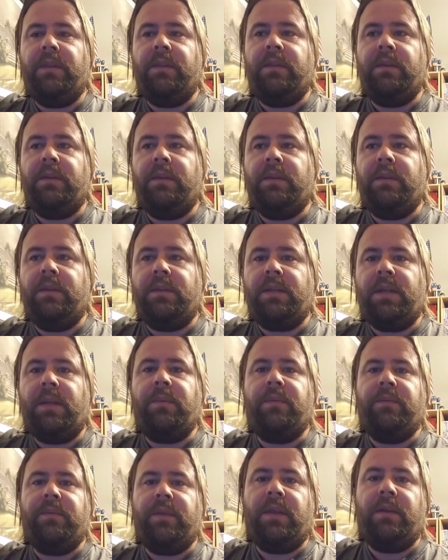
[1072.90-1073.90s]
the
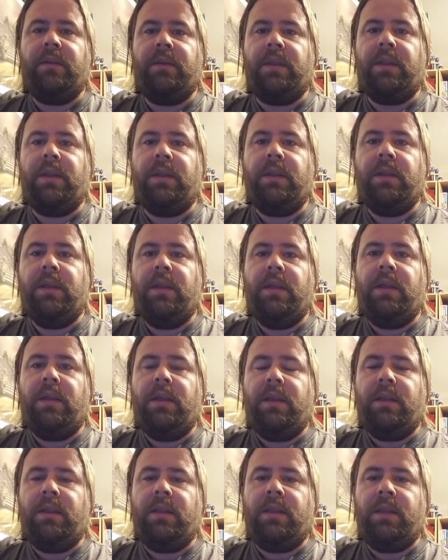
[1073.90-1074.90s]
type of county
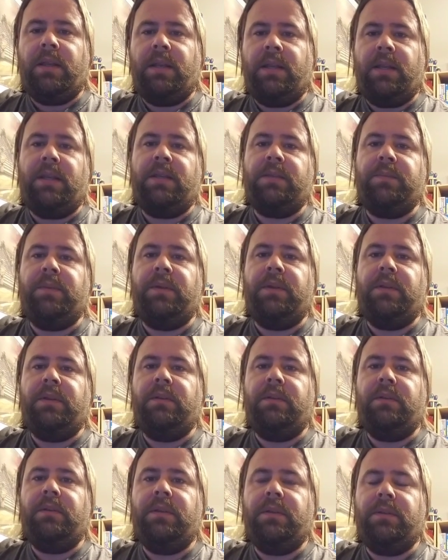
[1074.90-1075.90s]
that it has
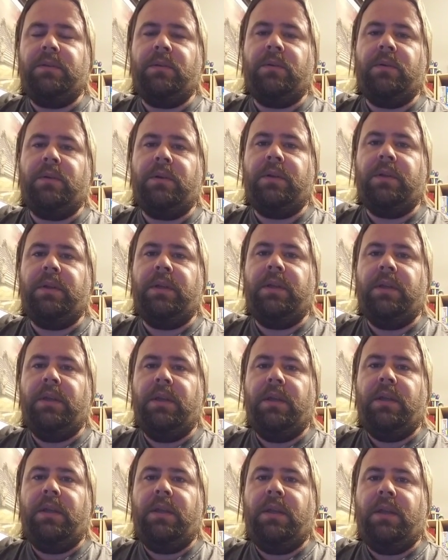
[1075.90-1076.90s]
been historically,
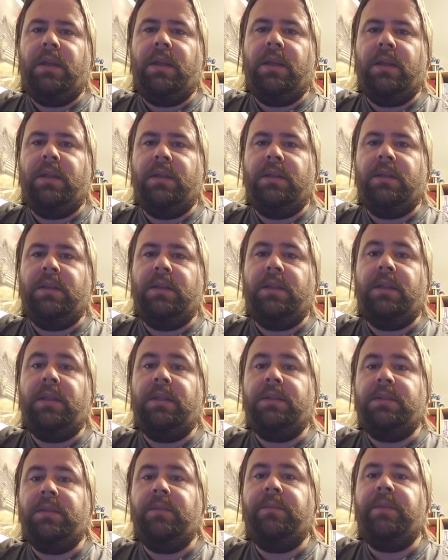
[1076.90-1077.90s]
and
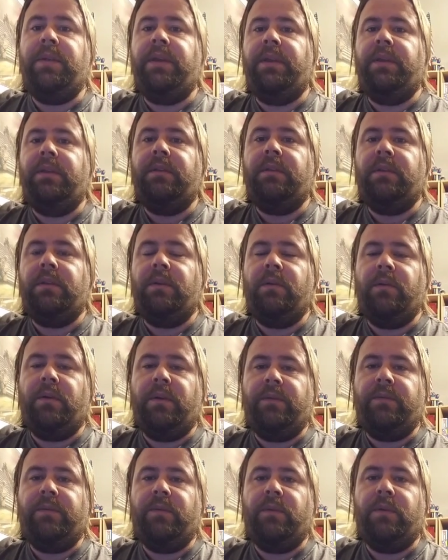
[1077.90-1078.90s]
needs to be
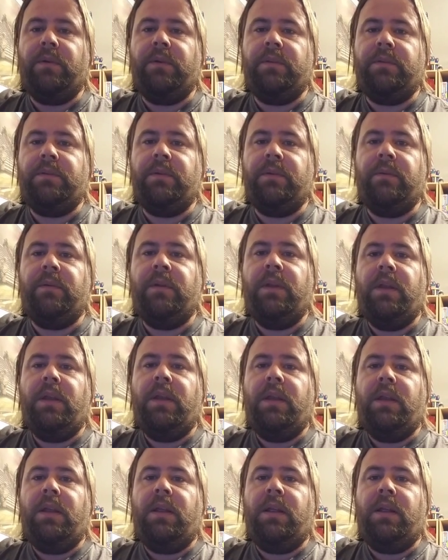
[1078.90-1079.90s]
going forward. So
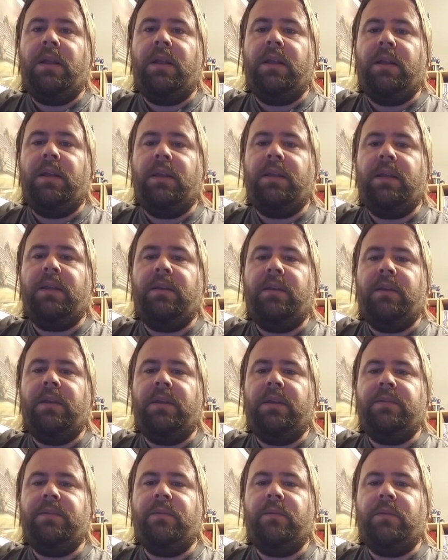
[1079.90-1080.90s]
thank you
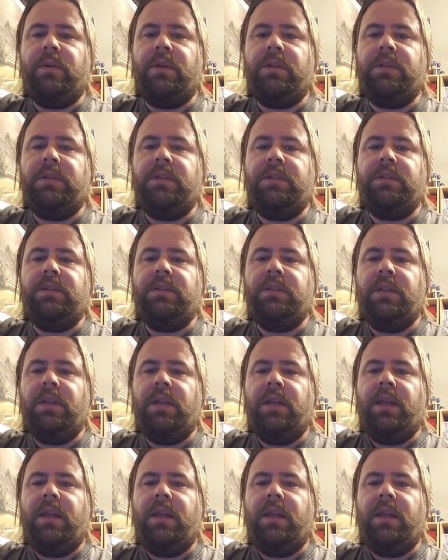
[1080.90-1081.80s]
guys for watching.